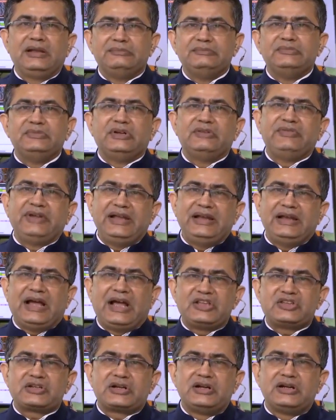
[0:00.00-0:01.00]
in a very
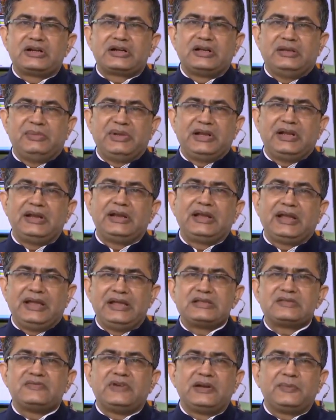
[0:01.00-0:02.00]
large country. I mean,
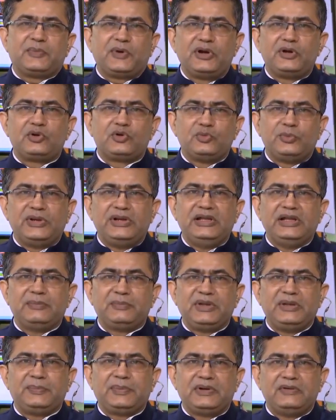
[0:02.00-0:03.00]
India is 1.2
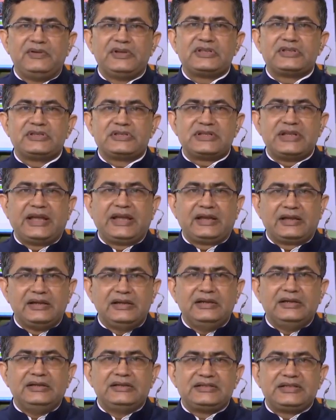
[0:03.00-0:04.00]
billion people, which is like